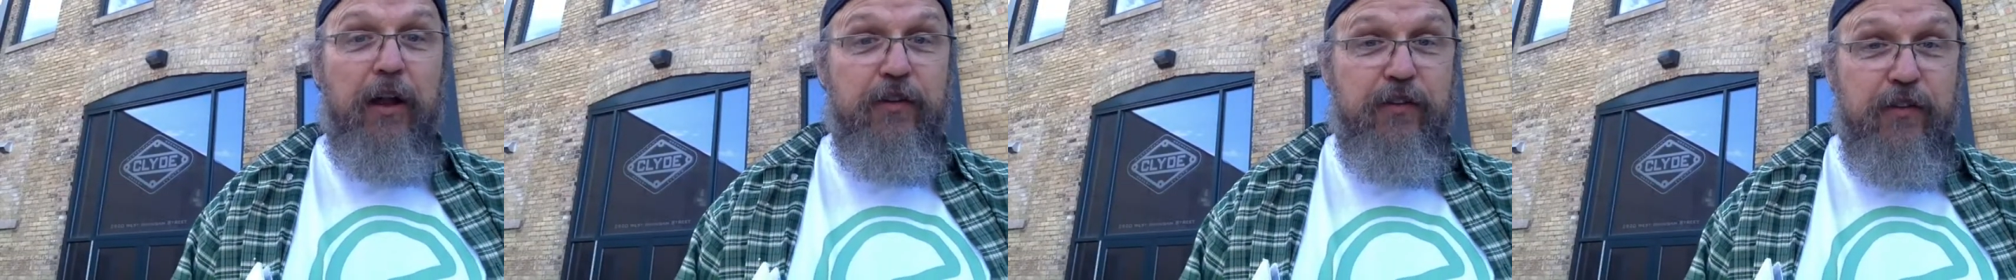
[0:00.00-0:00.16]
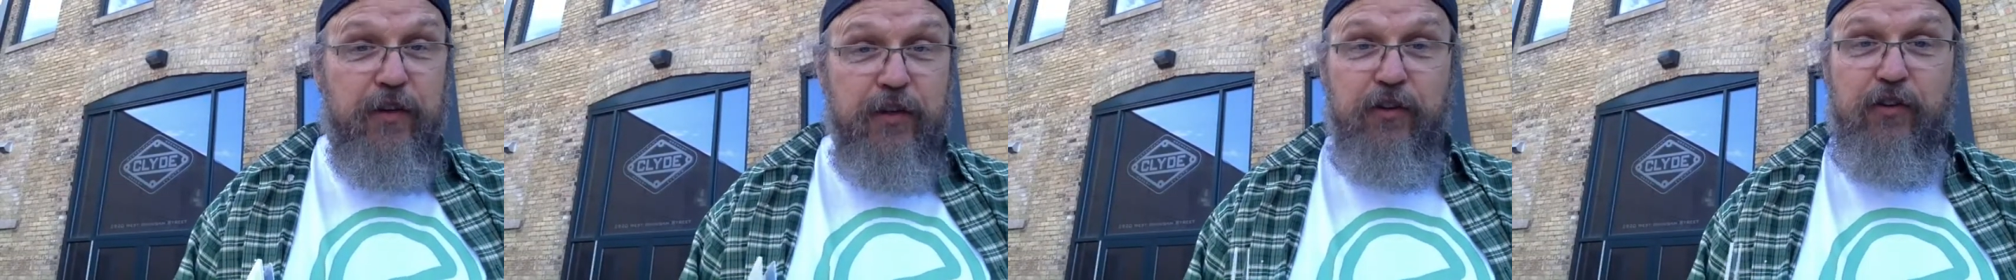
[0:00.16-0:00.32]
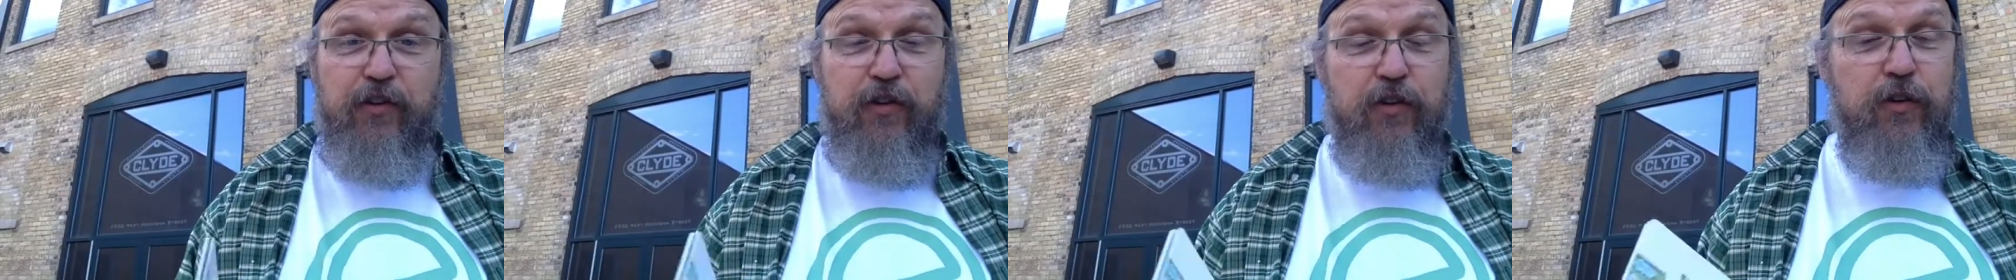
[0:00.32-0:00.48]

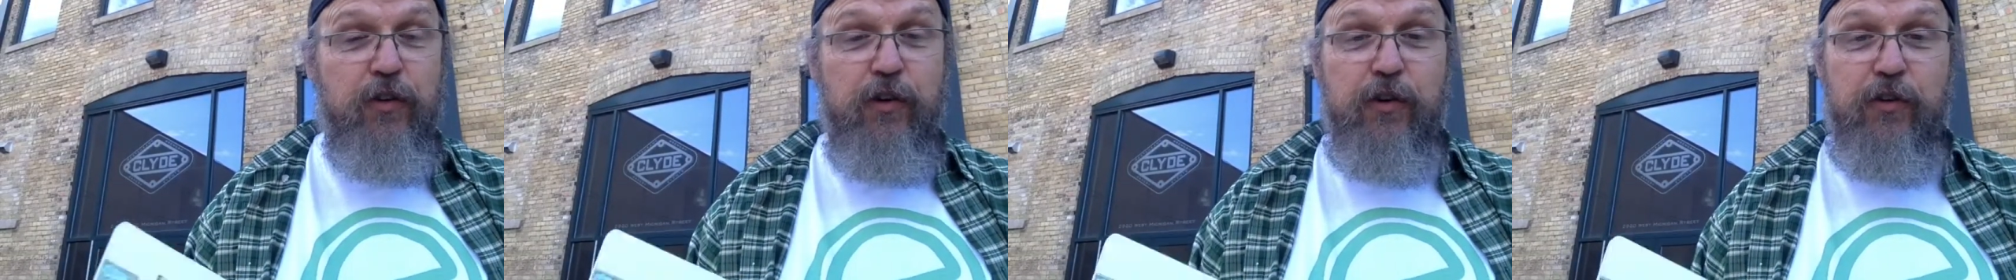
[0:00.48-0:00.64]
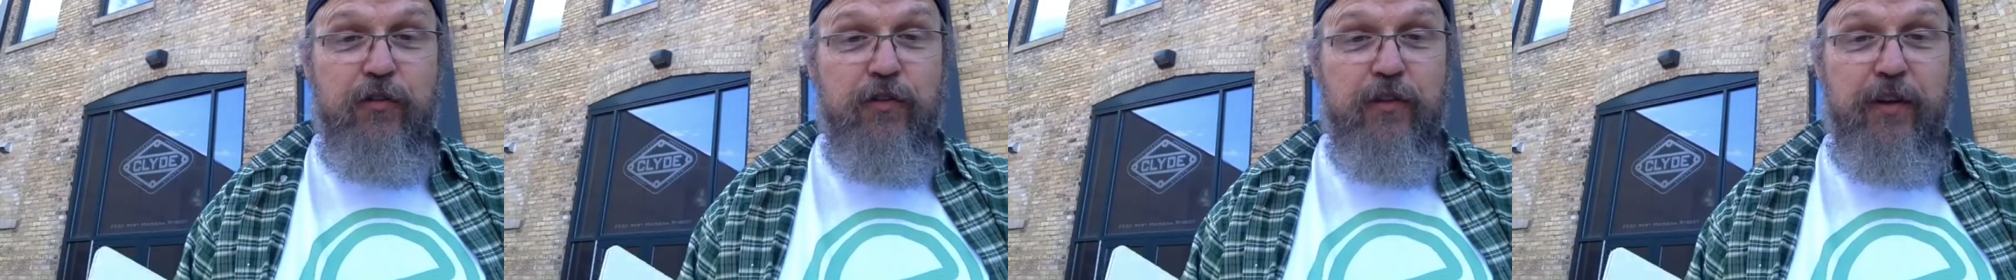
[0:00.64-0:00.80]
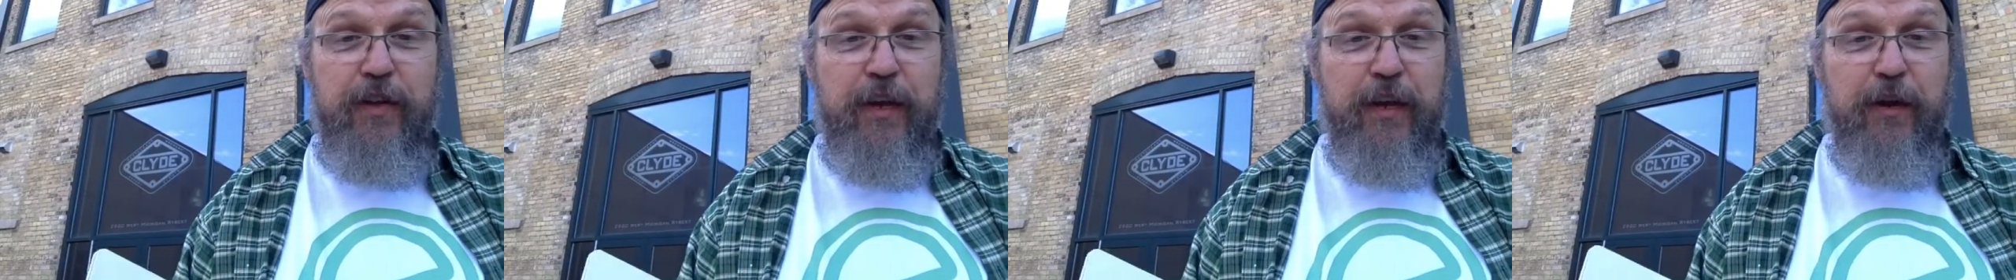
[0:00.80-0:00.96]
Did you
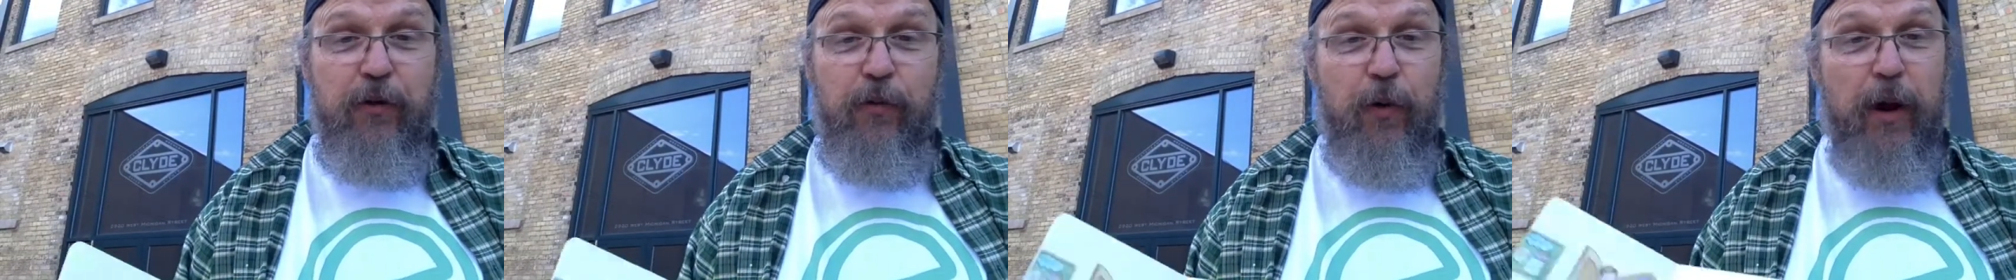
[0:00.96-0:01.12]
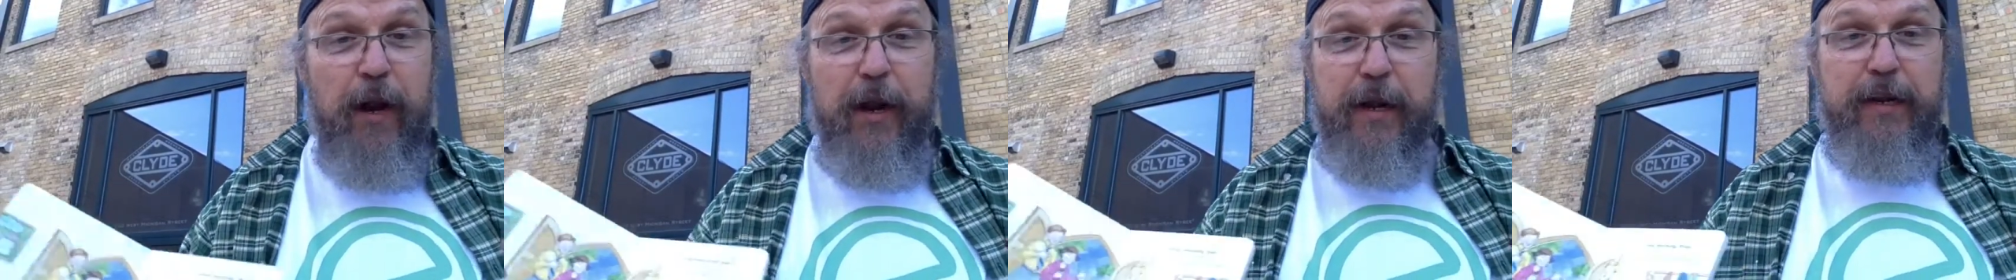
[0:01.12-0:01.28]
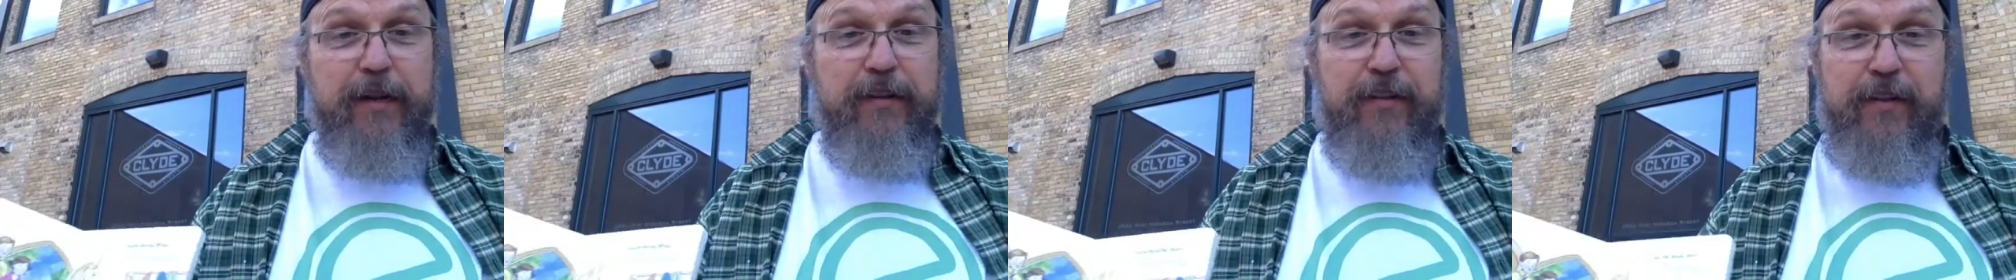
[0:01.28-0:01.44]
used to get
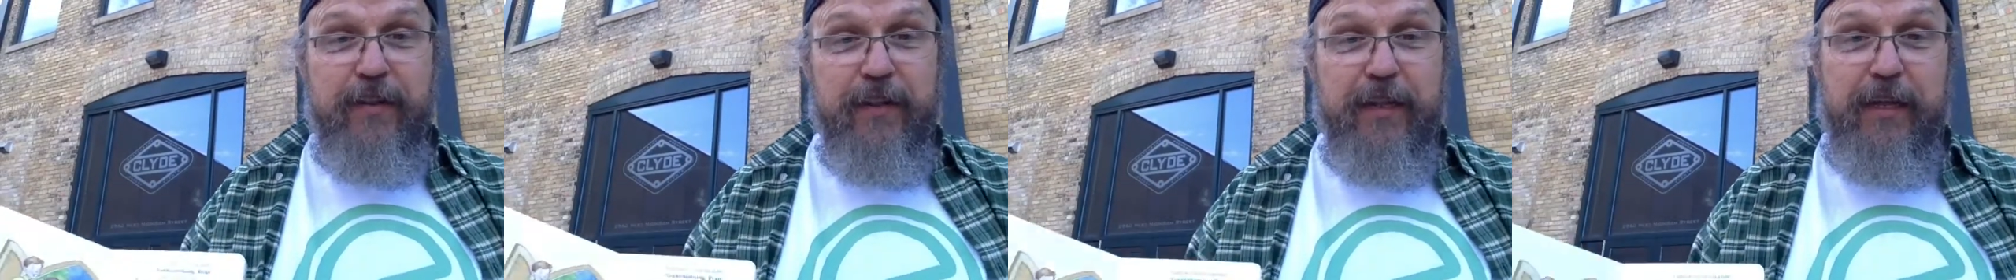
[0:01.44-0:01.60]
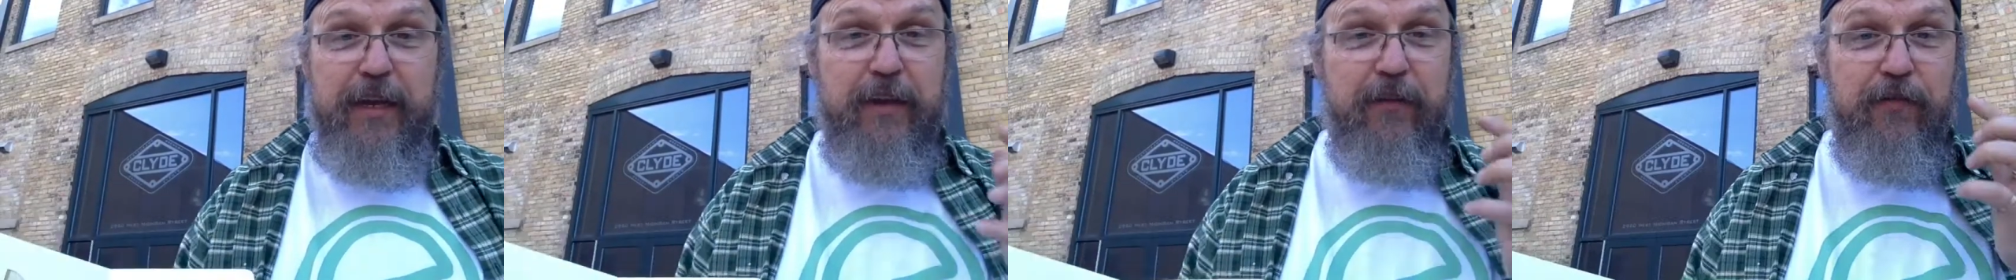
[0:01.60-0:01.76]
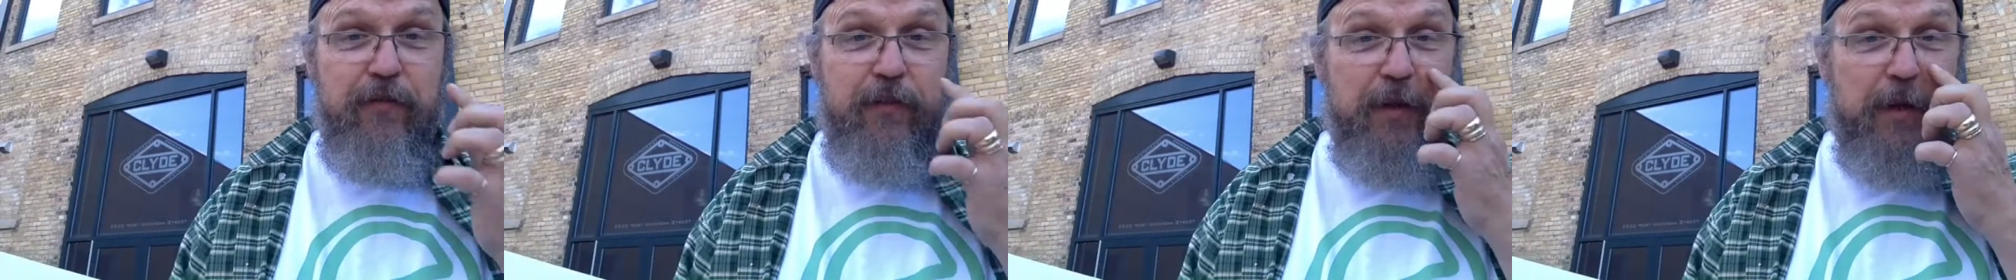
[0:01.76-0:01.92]
ready to
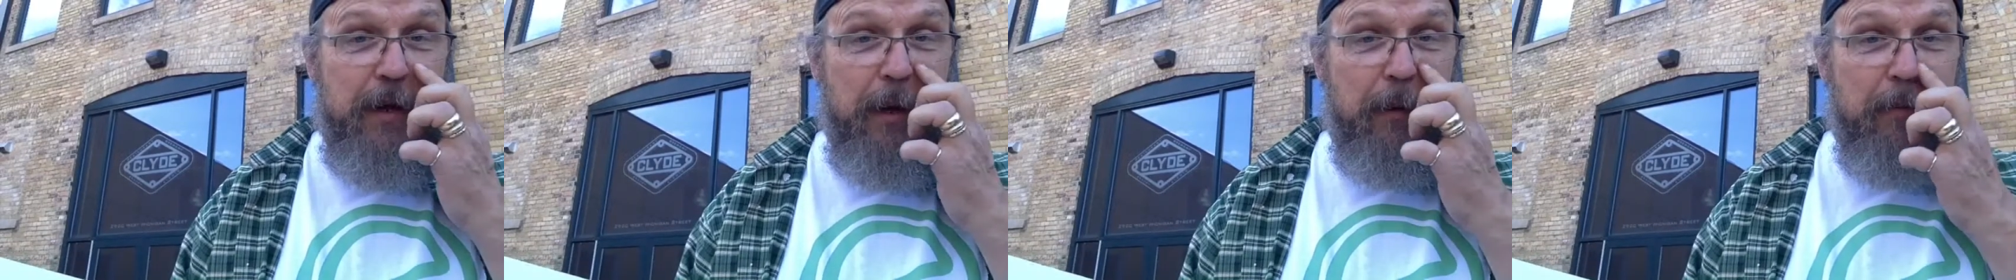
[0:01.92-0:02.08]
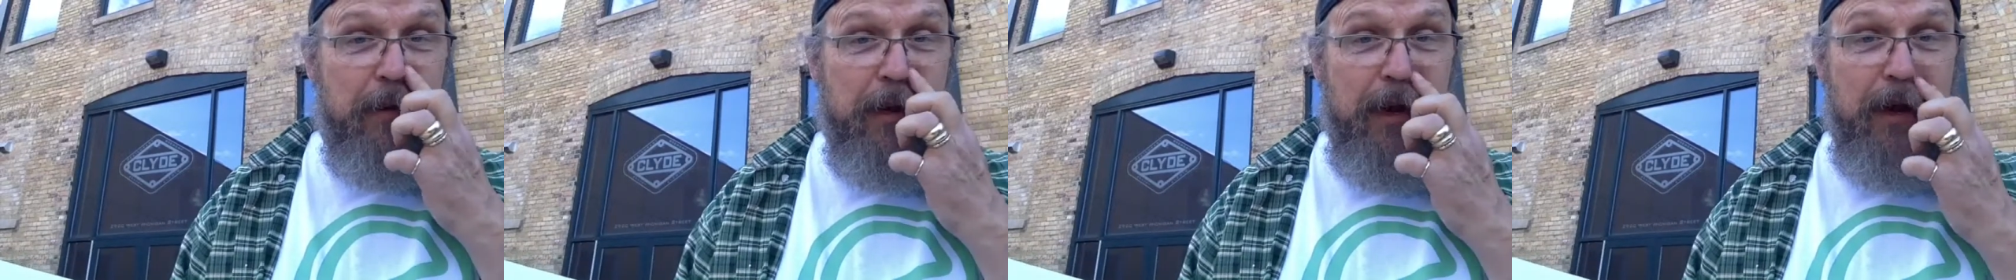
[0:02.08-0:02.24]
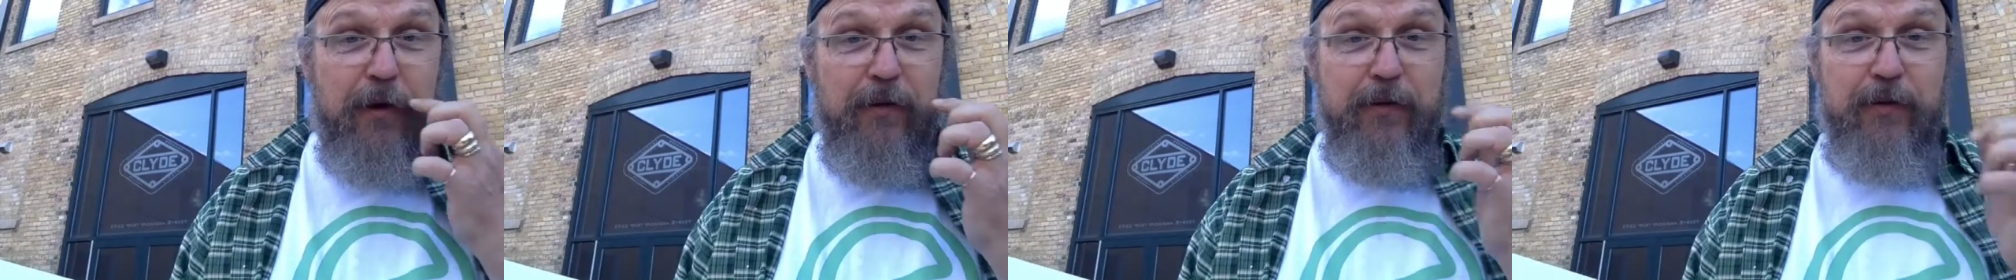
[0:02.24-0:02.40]
leave to come
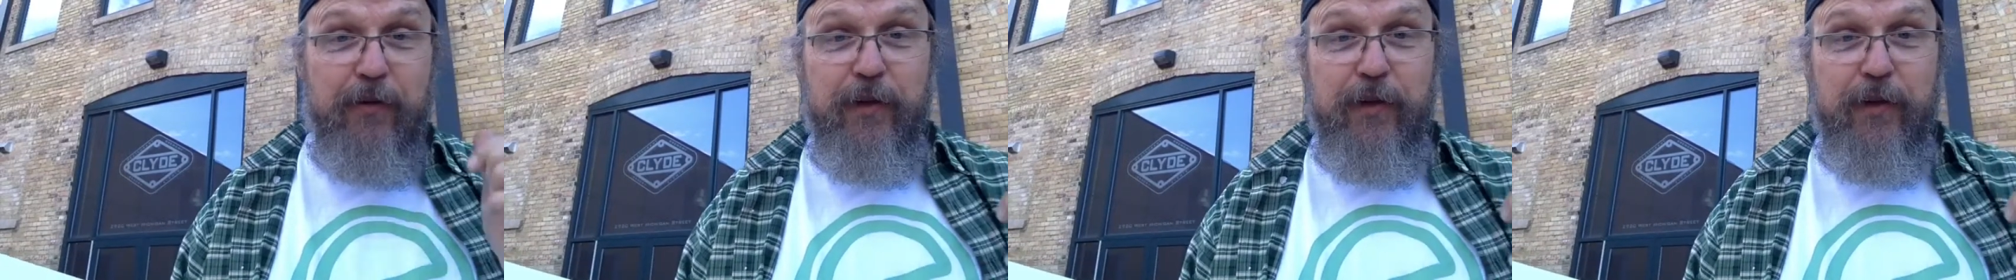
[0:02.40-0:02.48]
down